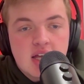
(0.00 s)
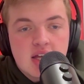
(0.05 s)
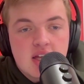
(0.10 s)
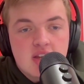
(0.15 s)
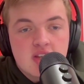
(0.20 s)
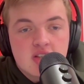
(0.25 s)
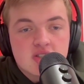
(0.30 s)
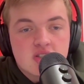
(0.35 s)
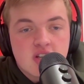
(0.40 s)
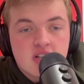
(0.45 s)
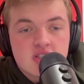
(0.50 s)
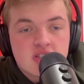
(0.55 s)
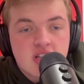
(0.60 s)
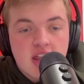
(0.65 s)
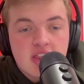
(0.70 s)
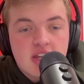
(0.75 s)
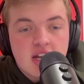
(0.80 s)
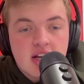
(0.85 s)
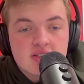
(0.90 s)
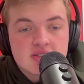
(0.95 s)
There's
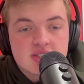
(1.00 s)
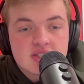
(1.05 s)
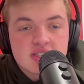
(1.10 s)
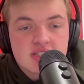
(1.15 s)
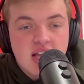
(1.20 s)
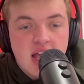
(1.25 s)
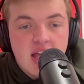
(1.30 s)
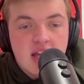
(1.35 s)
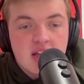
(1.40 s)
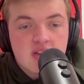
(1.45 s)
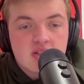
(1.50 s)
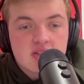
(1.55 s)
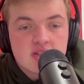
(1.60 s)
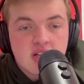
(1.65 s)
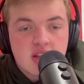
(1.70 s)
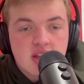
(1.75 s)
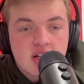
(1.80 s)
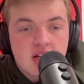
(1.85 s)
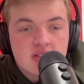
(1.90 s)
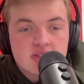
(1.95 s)
nothing else to say. There's
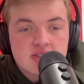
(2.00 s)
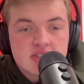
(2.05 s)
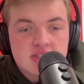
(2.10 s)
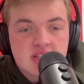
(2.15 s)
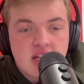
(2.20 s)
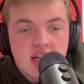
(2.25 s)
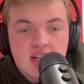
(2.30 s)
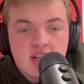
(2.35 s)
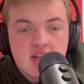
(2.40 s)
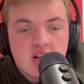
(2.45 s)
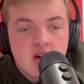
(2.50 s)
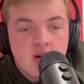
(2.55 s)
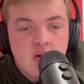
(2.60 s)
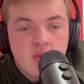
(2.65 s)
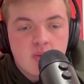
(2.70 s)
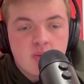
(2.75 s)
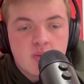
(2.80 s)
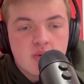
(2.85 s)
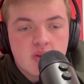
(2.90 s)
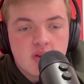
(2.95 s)
nothing else to say.
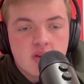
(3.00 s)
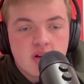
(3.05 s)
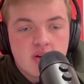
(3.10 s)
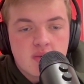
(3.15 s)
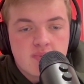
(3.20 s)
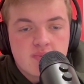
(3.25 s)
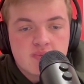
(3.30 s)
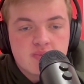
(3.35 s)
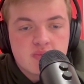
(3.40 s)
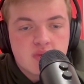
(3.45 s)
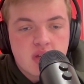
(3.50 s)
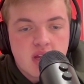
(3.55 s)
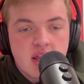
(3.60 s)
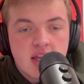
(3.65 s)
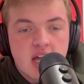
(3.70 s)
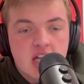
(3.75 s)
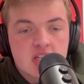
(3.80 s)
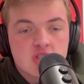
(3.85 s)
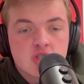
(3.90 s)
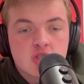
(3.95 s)
They
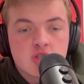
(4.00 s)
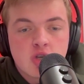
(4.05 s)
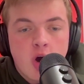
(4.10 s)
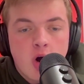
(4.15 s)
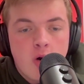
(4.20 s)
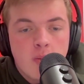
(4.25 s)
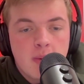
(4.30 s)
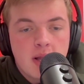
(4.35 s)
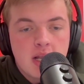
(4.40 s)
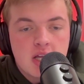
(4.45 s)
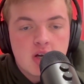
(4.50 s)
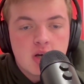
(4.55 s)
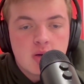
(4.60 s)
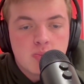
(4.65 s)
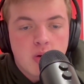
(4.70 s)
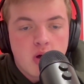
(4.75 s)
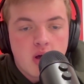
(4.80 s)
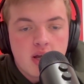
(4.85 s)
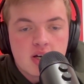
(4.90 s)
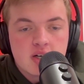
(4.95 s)
got so many
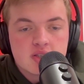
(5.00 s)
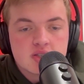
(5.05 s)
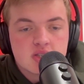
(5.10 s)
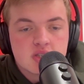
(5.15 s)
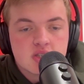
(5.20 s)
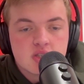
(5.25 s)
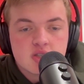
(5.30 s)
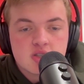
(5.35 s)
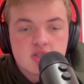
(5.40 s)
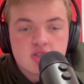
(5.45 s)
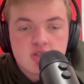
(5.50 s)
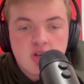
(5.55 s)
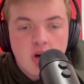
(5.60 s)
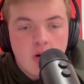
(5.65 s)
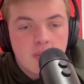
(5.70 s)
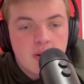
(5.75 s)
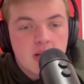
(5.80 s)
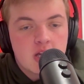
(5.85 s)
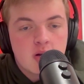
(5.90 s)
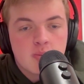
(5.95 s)
good players.
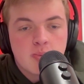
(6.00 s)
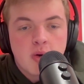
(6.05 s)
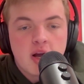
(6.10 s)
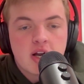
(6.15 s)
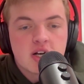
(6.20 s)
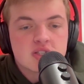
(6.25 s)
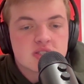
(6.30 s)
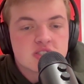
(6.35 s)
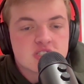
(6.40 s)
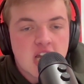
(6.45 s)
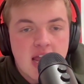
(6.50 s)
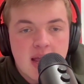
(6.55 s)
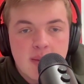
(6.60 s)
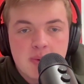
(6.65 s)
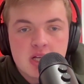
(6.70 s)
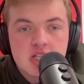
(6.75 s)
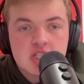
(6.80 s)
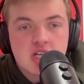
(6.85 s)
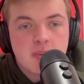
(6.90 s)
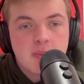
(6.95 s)
So many good players.
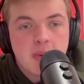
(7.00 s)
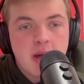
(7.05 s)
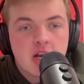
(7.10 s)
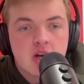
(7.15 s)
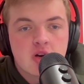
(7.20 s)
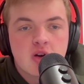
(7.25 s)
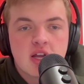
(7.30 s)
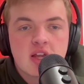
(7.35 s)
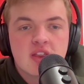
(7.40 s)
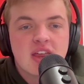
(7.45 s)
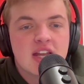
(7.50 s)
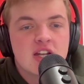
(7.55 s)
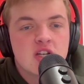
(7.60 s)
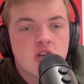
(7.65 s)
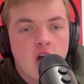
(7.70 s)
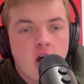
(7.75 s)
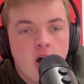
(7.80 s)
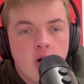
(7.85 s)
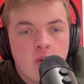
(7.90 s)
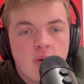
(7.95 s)
Championship pedigree. They
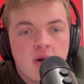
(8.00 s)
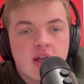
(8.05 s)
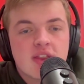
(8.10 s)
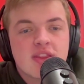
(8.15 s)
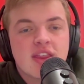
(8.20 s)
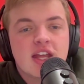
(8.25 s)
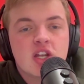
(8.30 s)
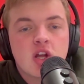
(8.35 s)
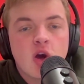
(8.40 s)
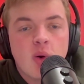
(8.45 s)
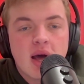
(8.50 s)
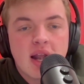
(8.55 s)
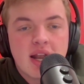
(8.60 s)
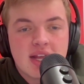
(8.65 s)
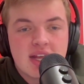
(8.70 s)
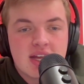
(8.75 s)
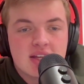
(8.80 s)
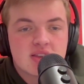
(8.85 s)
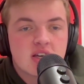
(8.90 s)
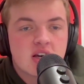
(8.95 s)
know how to
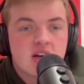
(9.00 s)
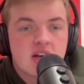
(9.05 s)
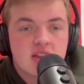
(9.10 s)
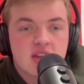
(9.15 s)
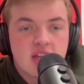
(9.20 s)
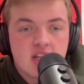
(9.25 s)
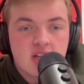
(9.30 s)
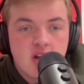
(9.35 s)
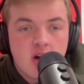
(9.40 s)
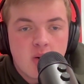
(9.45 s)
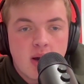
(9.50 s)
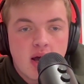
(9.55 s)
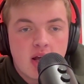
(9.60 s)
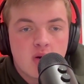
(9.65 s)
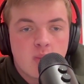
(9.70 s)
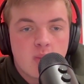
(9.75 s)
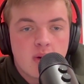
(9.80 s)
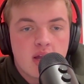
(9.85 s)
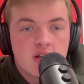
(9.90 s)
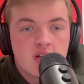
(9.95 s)
get there and they know how
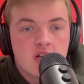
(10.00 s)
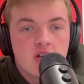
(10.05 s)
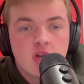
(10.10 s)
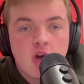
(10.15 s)
to win.